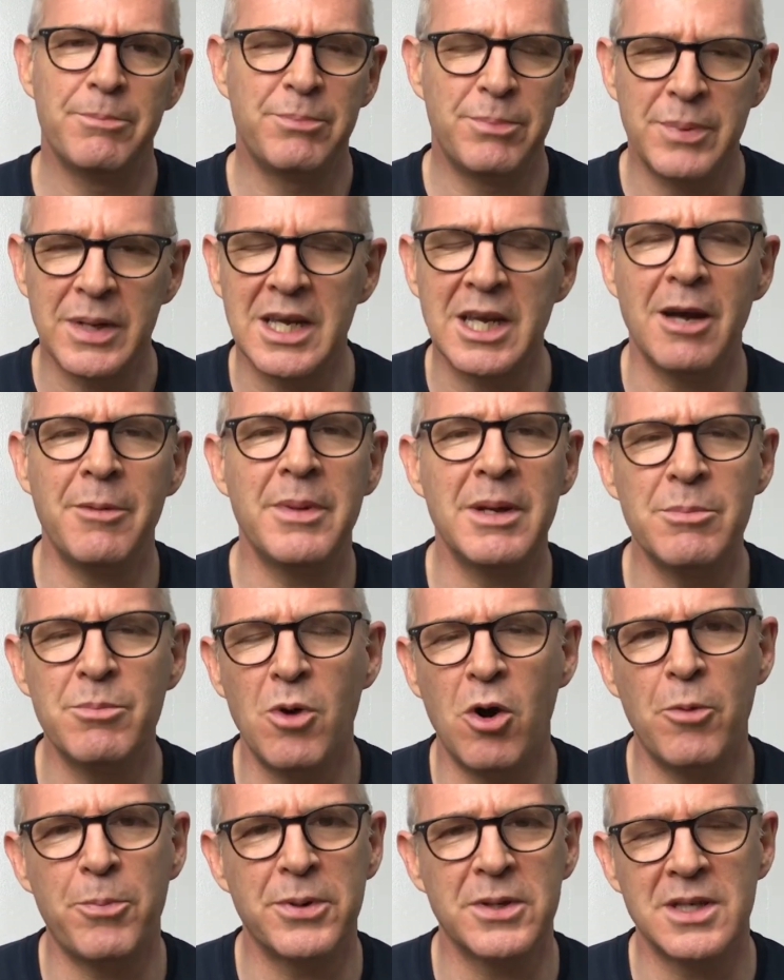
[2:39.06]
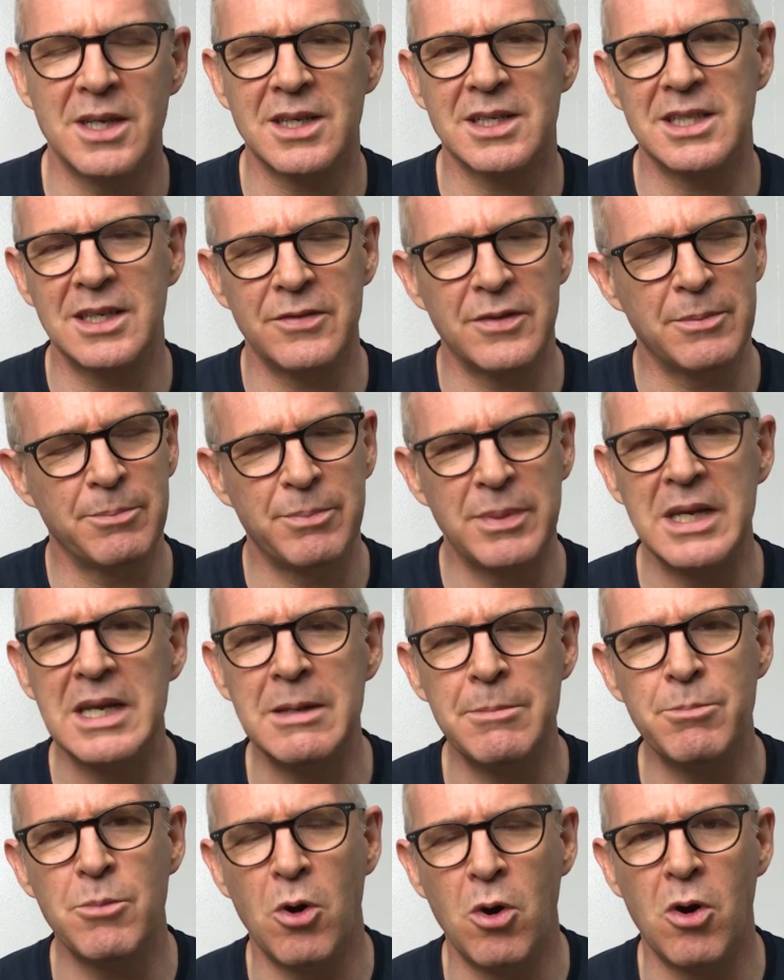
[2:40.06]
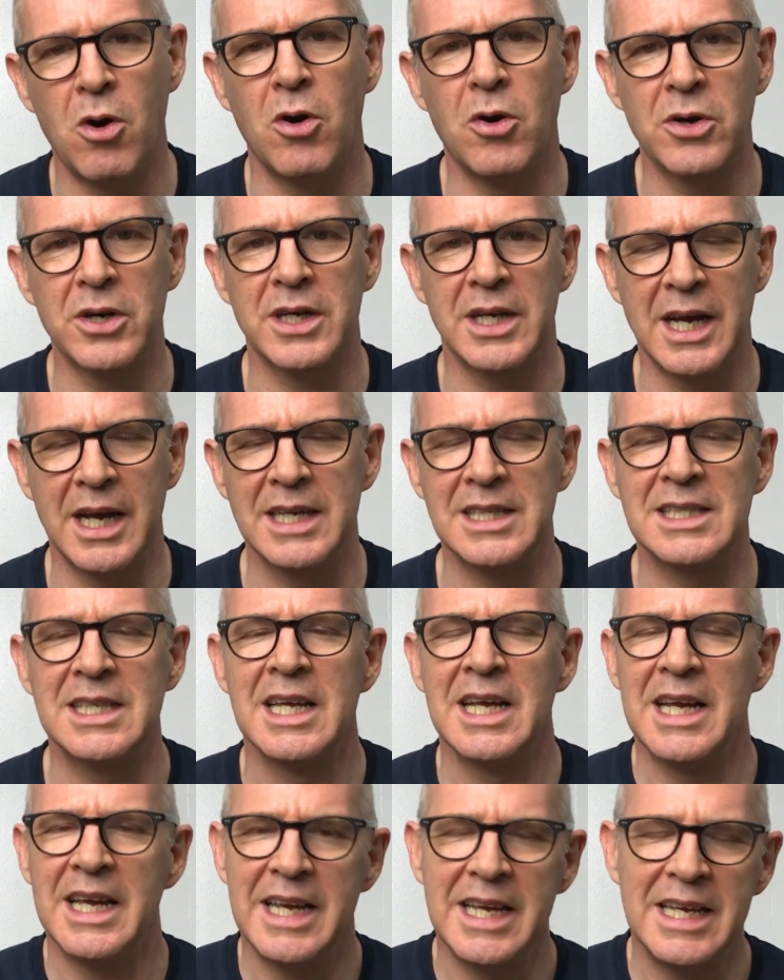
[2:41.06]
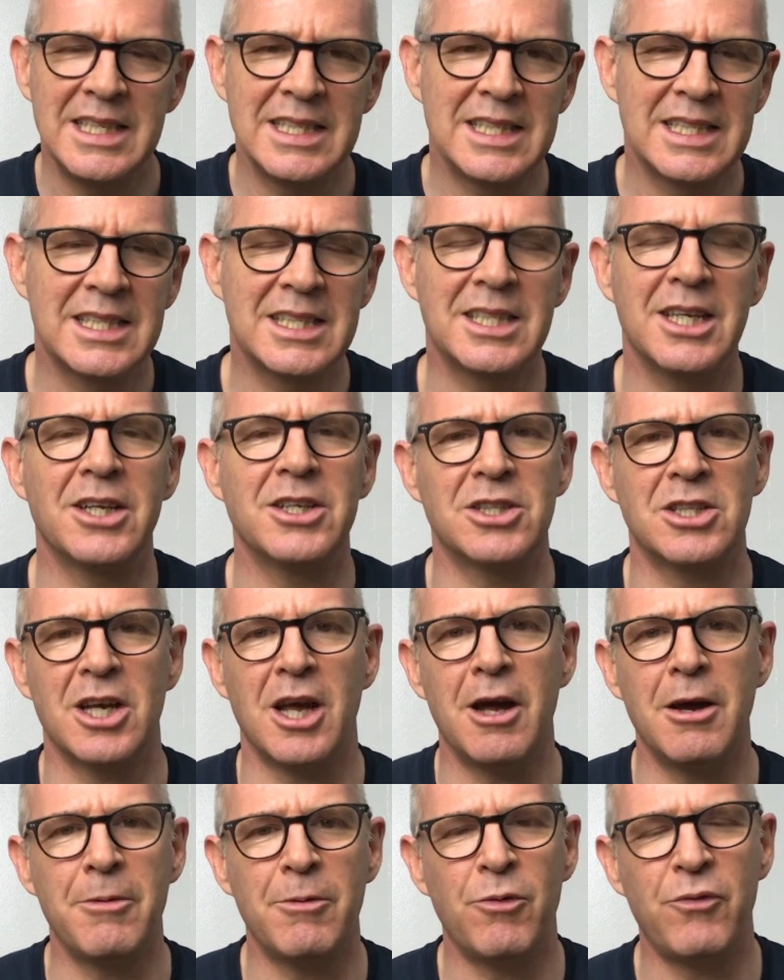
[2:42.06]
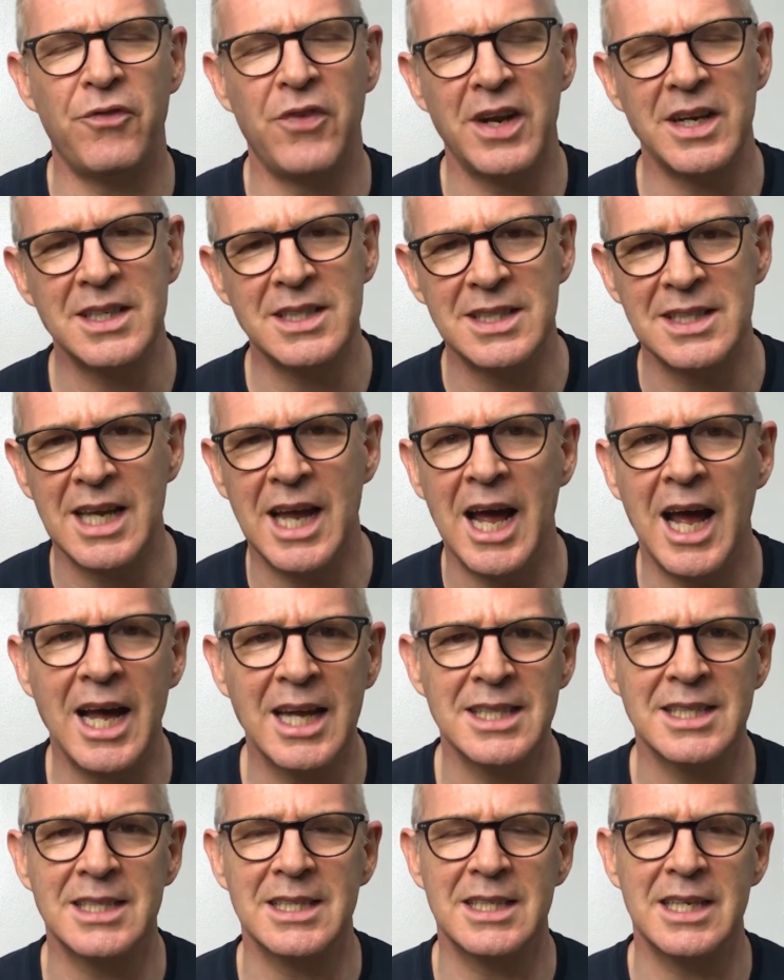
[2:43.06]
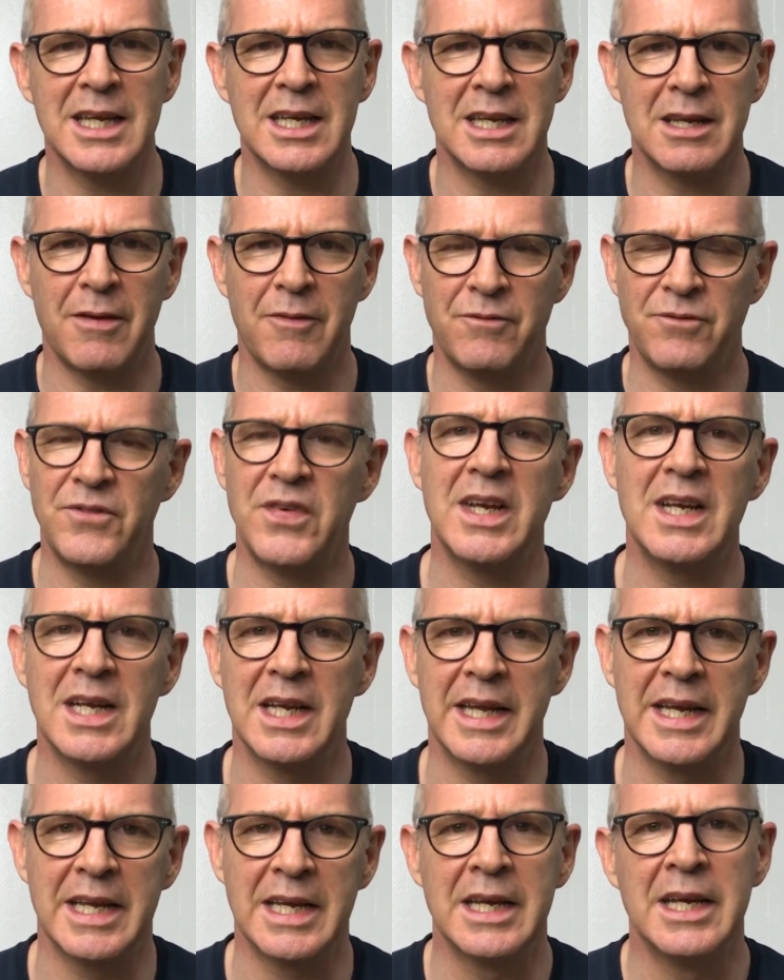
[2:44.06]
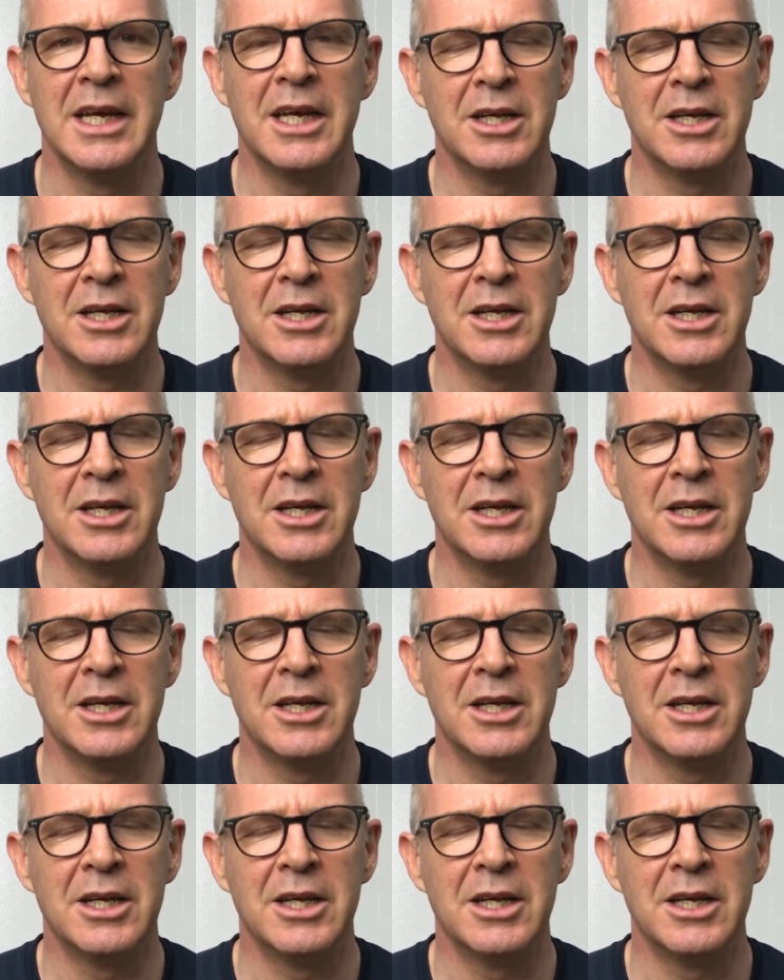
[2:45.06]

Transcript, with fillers: Becoming more productive and being more organized is such a fantastic feeling.